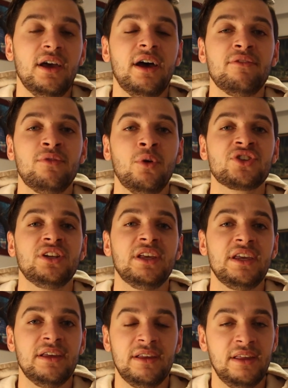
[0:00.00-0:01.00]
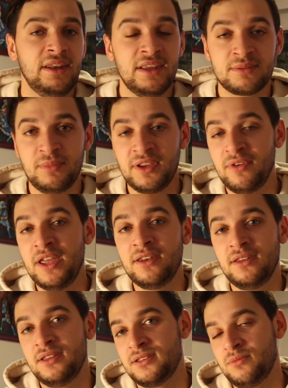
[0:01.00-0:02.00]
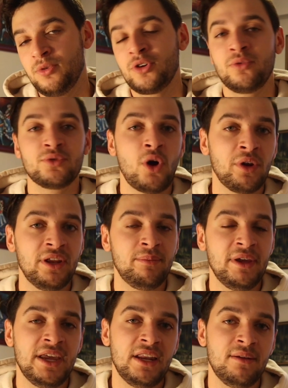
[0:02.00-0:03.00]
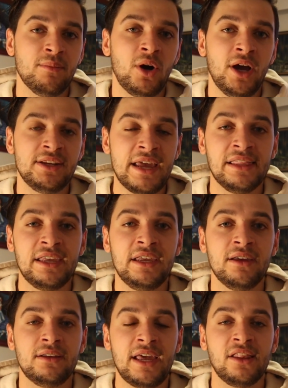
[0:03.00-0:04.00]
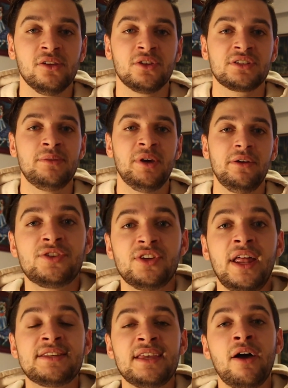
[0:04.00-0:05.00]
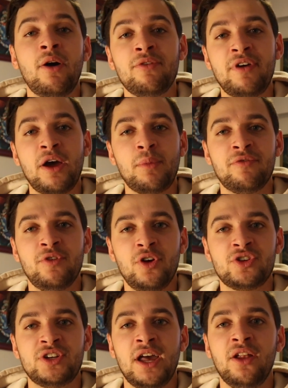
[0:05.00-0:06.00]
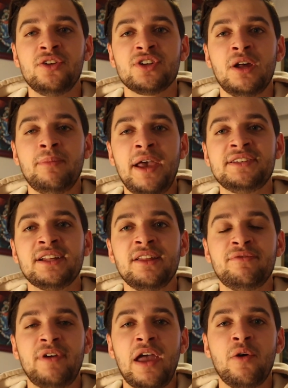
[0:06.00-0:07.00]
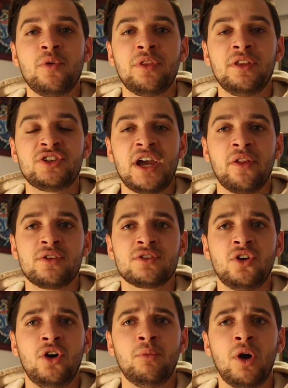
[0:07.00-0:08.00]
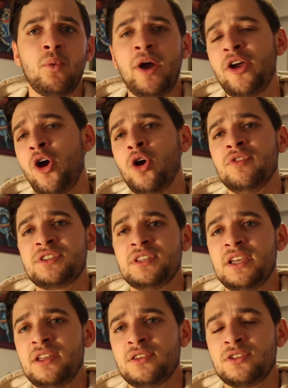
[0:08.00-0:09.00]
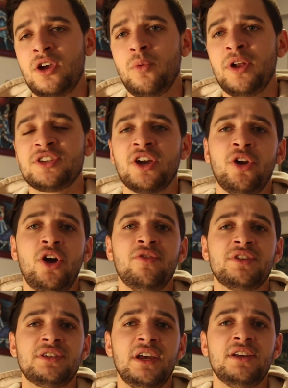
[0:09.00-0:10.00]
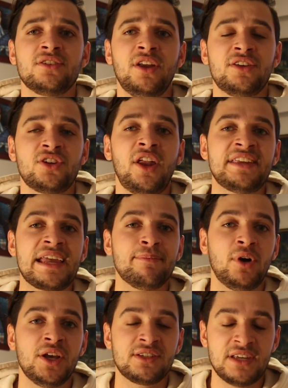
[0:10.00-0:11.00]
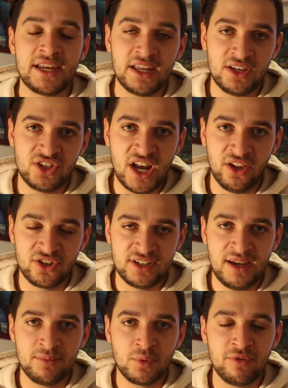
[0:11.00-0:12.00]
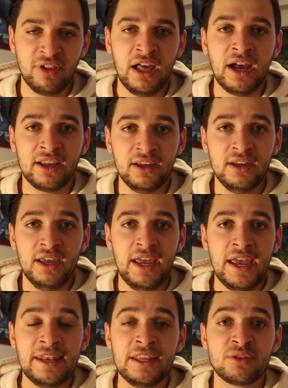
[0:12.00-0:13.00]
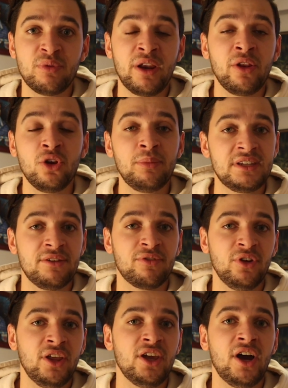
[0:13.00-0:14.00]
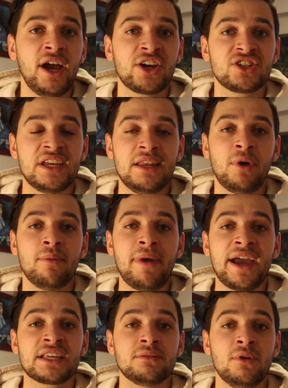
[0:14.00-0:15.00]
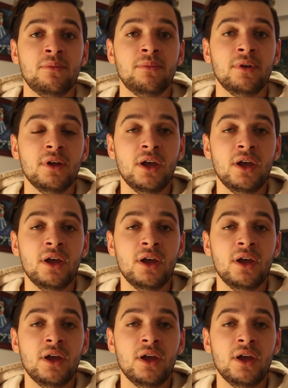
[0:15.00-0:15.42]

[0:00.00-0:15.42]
unfortunately, in this event, it's resulted in me hitting my daily loss limit. So that's how I failed my first challenge, and I basically failed the challenge on my way overseas. So once I got overseas, I decided to take my second challenge attempt with Lark, and this went a little bit differently. I actually hit my maximum